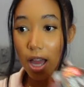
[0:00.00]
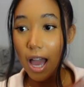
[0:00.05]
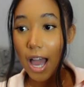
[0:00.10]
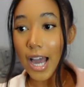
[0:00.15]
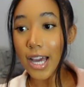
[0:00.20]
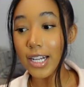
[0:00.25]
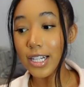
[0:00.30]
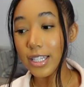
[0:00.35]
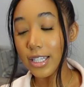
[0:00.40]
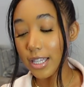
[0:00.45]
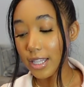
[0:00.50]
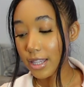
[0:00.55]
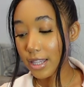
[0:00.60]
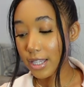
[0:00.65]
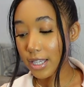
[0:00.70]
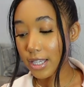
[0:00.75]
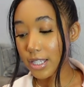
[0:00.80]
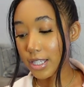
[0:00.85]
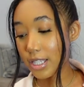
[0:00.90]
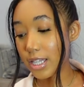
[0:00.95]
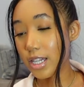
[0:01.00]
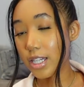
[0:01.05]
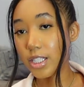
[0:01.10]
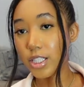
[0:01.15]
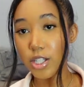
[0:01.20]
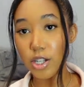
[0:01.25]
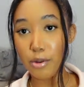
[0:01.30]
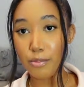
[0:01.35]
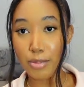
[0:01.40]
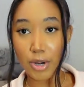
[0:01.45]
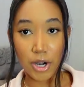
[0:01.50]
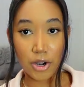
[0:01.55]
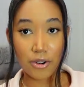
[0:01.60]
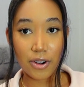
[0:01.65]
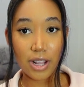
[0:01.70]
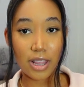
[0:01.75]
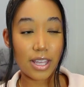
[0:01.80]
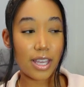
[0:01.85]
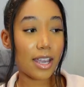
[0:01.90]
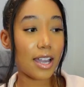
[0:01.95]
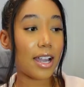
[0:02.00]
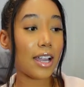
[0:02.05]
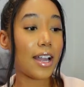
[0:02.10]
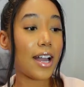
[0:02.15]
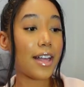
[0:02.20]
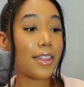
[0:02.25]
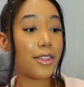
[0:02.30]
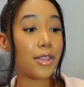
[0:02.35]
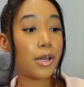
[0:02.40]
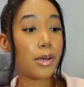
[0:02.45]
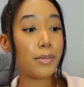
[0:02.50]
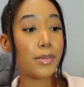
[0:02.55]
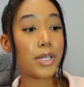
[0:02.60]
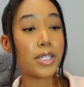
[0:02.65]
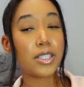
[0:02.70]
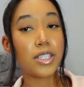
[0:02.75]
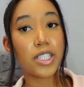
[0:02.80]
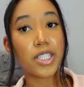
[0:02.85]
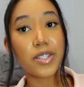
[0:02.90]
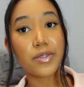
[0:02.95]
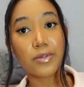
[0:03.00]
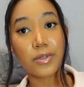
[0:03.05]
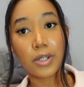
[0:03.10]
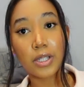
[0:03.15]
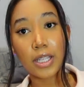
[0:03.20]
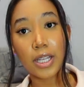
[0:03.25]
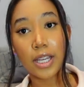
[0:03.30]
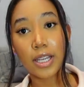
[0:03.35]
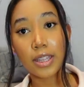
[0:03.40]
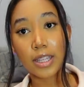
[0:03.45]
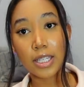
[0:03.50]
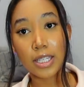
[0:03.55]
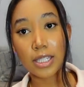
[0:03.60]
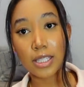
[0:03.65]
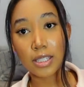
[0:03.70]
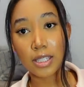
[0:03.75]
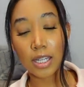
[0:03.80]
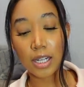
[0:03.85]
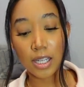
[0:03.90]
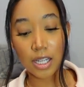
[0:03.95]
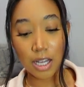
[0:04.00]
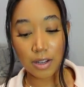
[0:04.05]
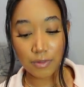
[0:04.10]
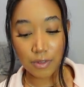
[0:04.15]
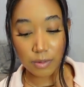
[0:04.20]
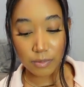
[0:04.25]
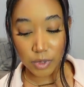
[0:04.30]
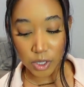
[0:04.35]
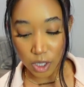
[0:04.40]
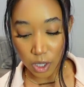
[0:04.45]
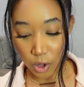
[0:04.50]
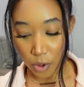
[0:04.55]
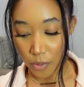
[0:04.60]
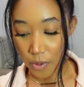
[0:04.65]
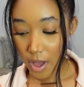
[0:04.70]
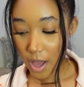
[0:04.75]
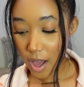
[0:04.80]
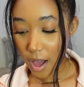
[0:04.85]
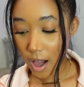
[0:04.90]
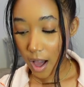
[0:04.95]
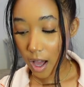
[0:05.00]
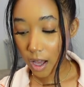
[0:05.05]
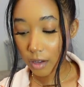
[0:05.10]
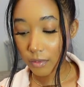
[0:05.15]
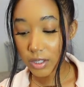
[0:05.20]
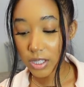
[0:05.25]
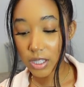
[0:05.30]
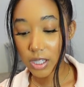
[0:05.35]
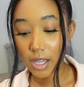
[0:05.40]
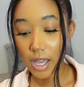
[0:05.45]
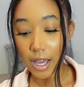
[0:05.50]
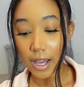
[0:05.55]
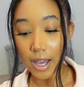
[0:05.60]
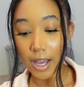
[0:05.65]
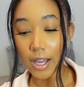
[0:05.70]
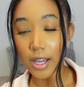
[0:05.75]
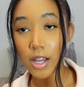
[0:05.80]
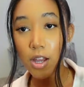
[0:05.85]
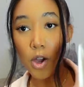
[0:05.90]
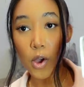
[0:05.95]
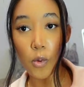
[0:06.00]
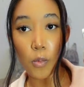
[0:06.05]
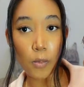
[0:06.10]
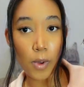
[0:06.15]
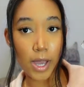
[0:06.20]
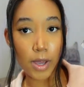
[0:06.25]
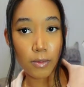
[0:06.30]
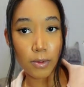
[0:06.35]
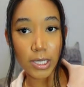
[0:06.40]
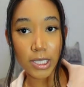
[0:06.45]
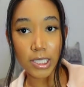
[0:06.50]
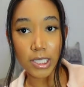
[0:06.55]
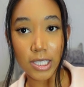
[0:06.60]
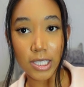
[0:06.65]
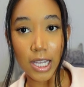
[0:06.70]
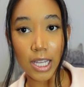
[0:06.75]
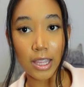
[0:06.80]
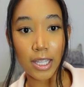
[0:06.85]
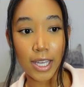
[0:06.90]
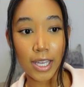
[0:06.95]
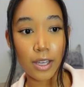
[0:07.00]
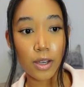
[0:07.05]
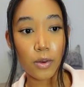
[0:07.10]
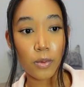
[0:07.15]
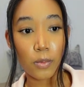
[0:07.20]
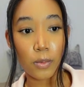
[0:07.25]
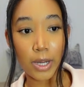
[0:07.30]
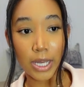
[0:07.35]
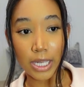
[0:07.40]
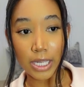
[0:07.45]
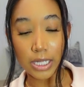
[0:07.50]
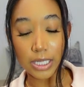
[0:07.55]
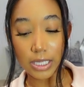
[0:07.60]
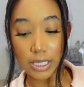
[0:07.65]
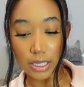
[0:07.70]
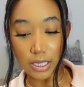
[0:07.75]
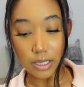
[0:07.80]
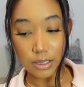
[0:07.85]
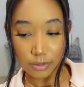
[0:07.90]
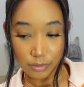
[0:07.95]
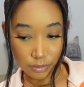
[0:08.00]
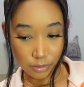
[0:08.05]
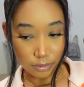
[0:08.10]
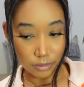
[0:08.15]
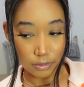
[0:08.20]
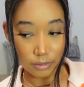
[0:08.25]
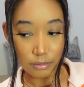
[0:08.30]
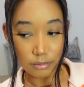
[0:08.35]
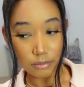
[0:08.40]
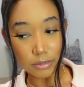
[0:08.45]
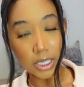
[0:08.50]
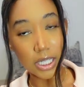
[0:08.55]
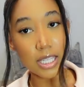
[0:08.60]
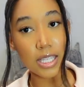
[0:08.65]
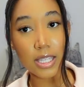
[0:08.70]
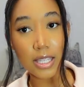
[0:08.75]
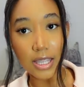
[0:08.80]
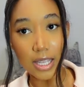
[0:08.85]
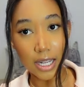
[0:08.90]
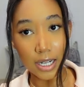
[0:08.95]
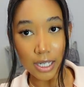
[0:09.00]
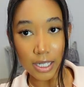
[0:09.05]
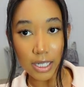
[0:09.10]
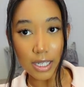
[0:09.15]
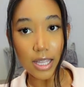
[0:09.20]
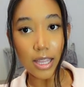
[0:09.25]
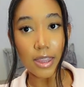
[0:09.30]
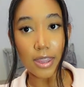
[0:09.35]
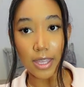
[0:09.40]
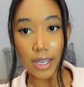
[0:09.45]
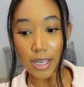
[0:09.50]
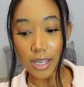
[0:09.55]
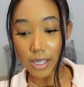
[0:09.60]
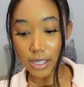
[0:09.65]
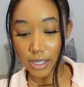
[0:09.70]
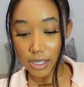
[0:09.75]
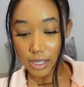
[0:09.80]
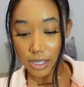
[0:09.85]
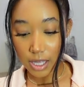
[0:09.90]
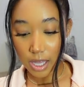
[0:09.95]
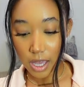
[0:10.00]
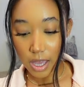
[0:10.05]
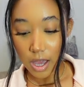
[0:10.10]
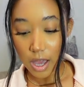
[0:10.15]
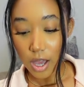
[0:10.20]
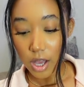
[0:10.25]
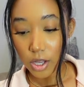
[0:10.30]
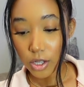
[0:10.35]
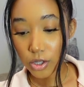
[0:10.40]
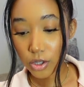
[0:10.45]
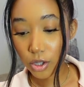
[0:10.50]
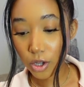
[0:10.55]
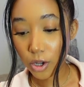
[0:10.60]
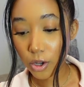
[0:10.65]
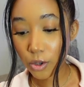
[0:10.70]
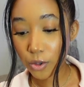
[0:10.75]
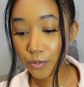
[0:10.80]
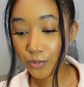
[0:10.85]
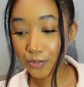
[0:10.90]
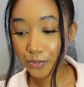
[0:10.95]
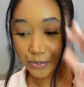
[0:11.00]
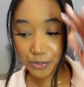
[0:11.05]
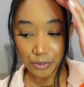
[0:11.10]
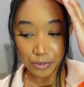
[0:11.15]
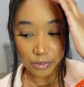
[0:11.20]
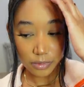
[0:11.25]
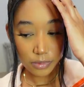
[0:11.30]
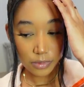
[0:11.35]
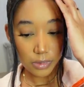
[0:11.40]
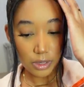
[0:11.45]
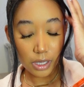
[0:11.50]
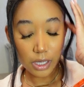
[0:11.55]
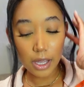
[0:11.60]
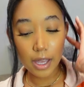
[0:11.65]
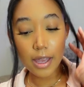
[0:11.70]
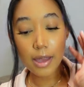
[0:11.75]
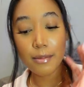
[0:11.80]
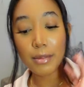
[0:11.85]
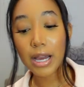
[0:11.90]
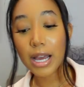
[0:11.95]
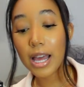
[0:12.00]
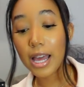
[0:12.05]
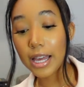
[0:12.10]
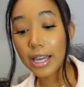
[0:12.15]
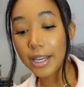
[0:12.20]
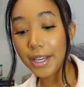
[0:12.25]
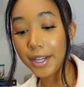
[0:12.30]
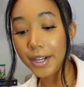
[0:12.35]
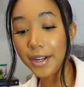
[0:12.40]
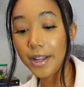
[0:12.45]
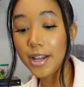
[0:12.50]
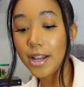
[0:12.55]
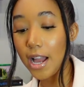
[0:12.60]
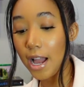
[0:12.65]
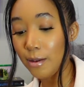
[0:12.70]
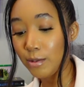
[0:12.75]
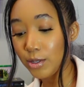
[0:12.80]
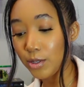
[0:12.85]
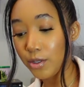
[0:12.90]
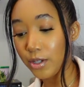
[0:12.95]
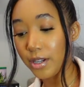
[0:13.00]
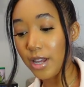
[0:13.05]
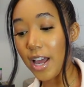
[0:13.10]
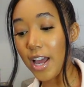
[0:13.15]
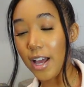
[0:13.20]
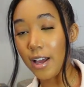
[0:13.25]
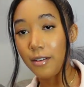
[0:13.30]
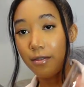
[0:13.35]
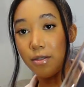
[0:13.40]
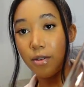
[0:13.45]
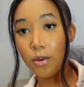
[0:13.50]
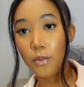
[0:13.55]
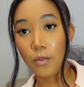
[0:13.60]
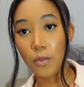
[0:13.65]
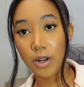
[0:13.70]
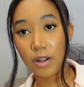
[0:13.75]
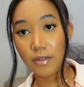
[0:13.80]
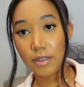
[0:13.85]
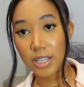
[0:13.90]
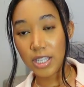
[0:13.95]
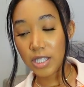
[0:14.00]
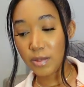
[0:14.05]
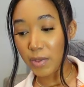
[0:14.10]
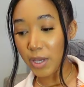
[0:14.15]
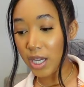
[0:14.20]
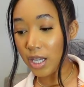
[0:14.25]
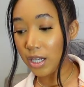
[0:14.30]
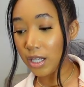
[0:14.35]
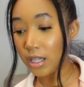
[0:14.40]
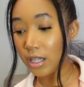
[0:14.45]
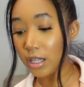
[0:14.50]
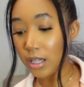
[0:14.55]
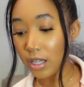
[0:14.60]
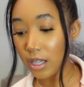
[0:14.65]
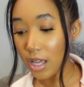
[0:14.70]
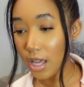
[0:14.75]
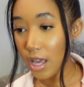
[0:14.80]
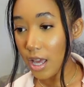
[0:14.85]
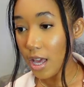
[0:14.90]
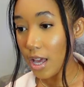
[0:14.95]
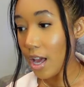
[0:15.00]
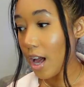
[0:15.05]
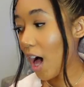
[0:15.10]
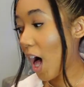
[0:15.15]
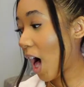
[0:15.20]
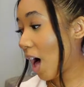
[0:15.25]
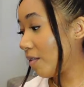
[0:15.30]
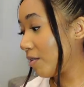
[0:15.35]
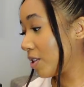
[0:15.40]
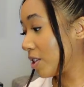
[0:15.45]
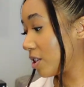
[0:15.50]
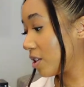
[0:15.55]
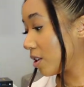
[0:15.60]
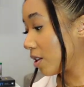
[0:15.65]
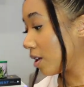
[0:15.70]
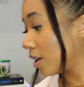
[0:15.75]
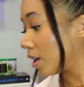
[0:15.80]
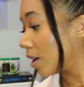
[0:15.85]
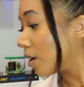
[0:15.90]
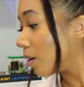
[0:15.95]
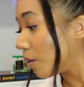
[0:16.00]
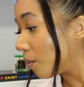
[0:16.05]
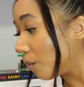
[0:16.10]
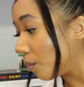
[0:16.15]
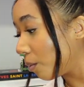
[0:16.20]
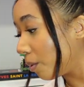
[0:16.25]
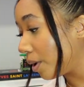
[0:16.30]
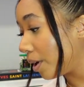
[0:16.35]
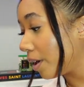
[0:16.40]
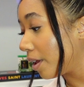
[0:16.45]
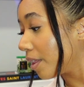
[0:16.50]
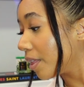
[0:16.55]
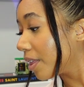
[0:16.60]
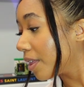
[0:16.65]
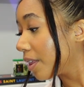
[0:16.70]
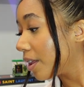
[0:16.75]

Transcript: I didn't get these to burn or anything. I got them just for like the aesthetic of them. So obviously I got white ones I like white aesthetic things. So in my head, I was gonna have one of these painted, obviously with